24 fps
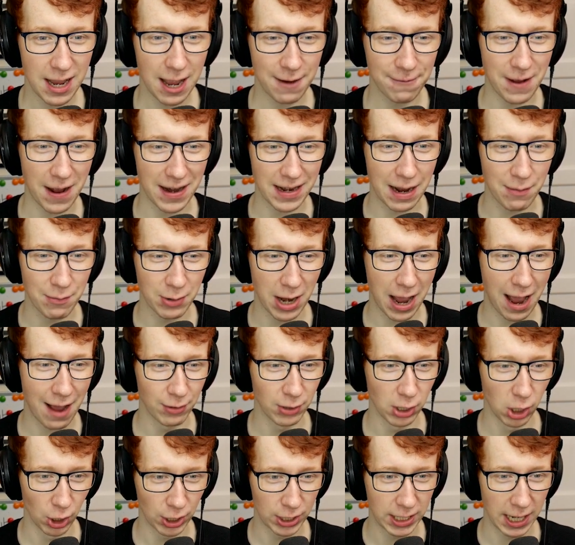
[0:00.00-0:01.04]
In fact, I'm going to have a
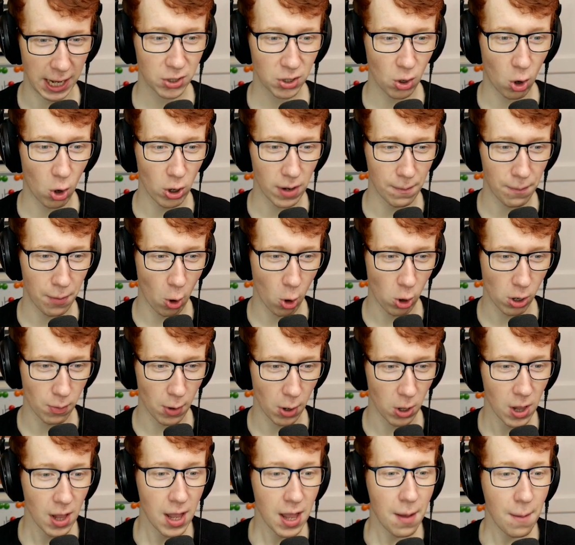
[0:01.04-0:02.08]
look here. Caught in a
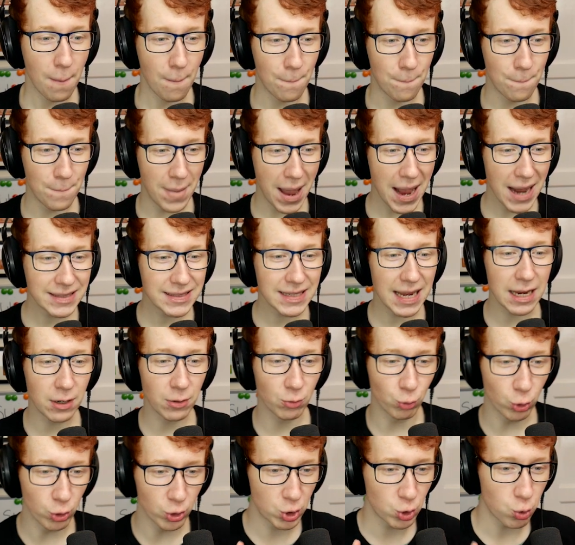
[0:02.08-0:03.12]
Pokeball. Met
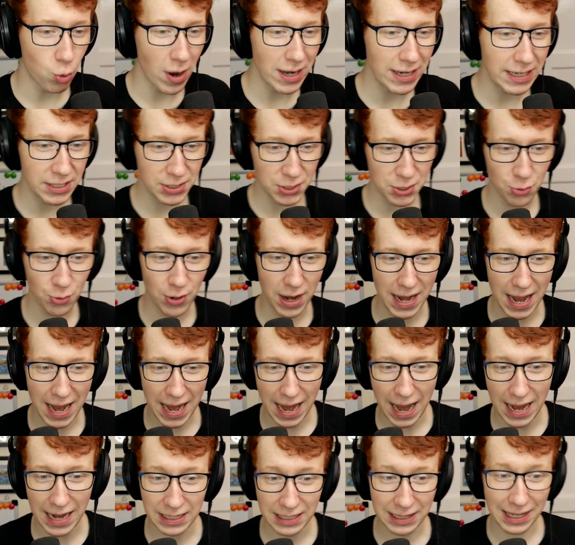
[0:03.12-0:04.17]
in Route 22 at,
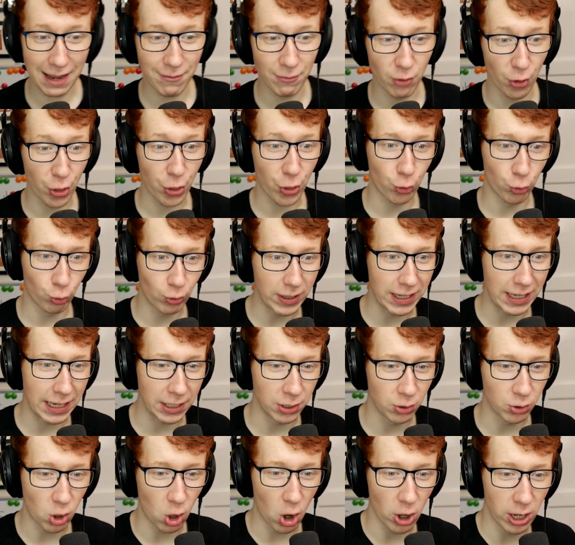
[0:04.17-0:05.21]
at level three and
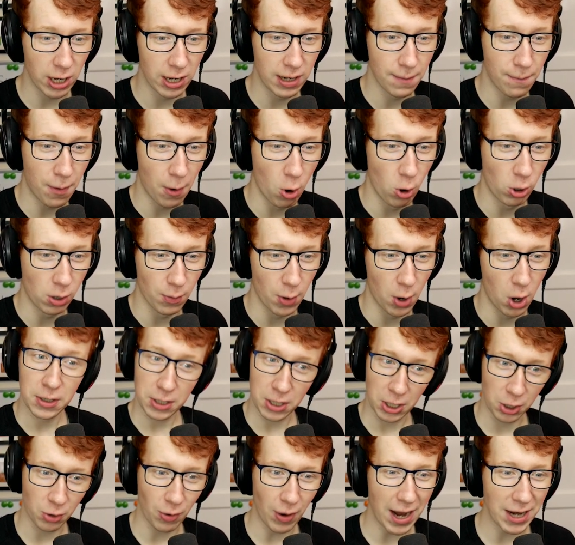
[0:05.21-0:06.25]
you caught it in a Pokeball.
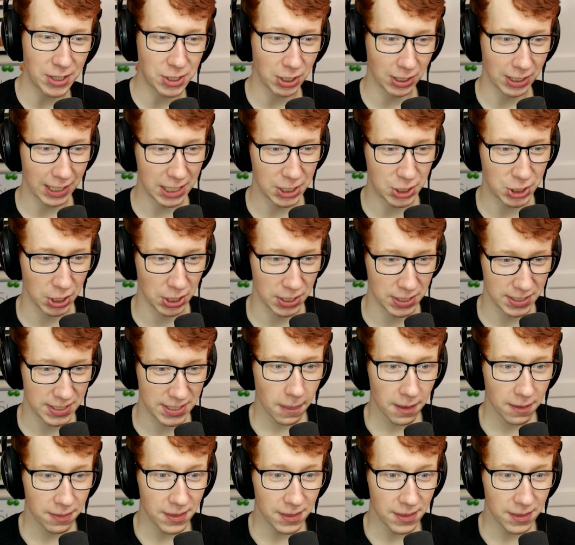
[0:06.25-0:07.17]
Congratulations.